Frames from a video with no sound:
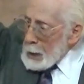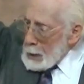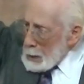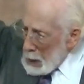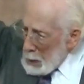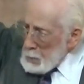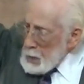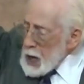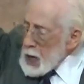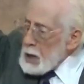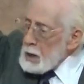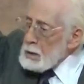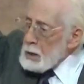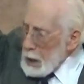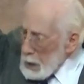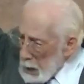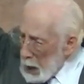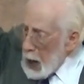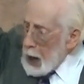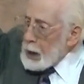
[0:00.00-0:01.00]
Let me
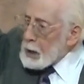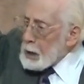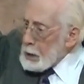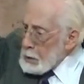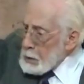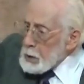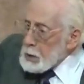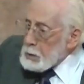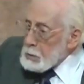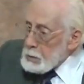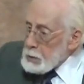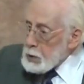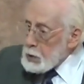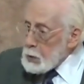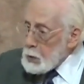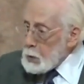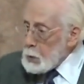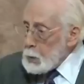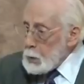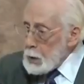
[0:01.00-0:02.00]
liken it
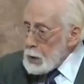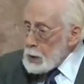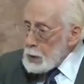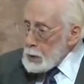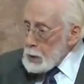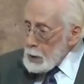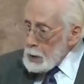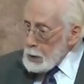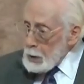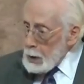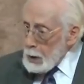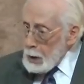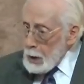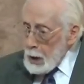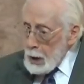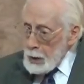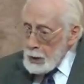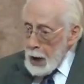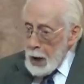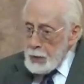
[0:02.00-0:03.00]
to
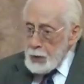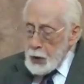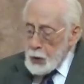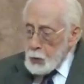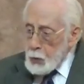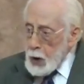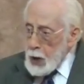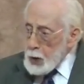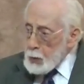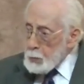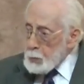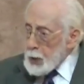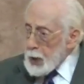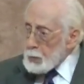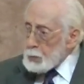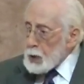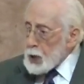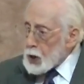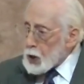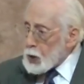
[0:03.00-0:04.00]
another great
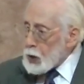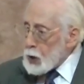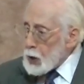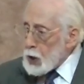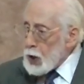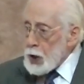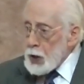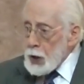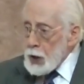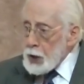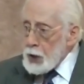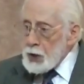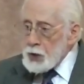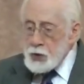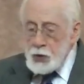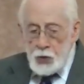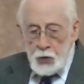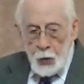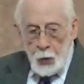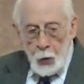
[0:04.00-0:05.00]
biblical
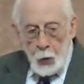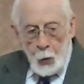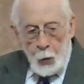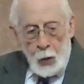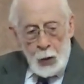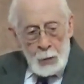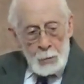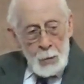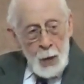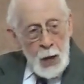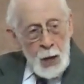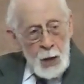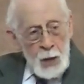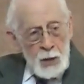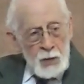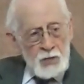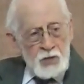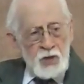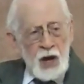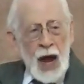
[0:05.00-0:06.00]
issue
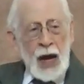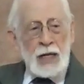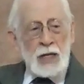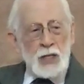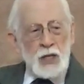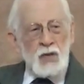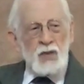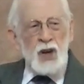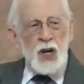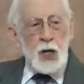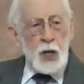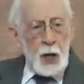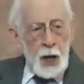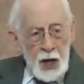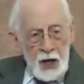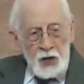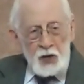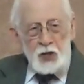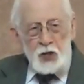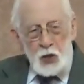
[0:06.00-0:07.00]

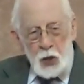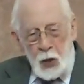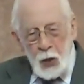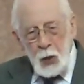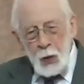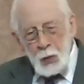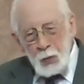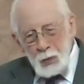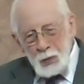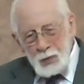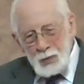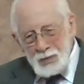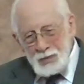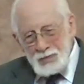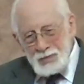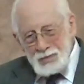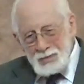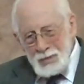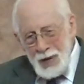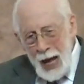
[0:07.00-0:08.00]
sanctification.
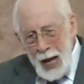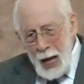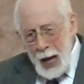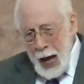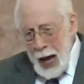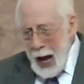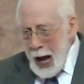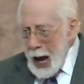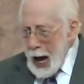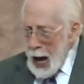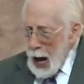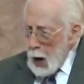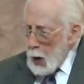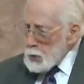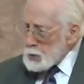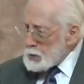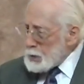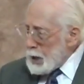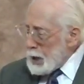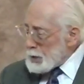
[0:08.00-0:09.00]

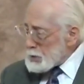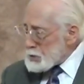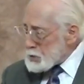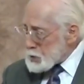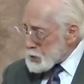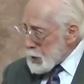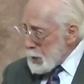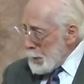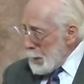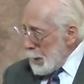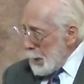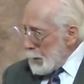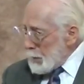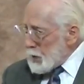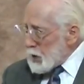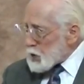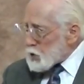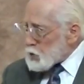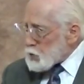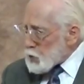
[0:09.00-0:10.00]
How does
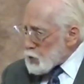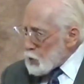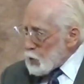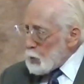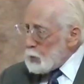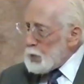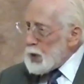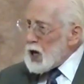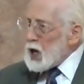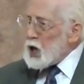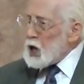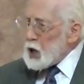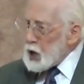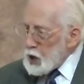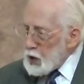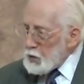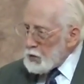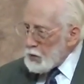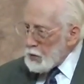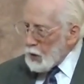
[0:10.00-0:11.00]
the true
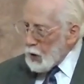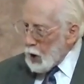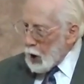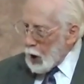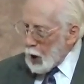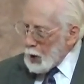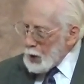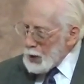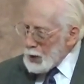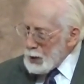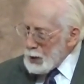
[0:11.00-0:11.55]
believer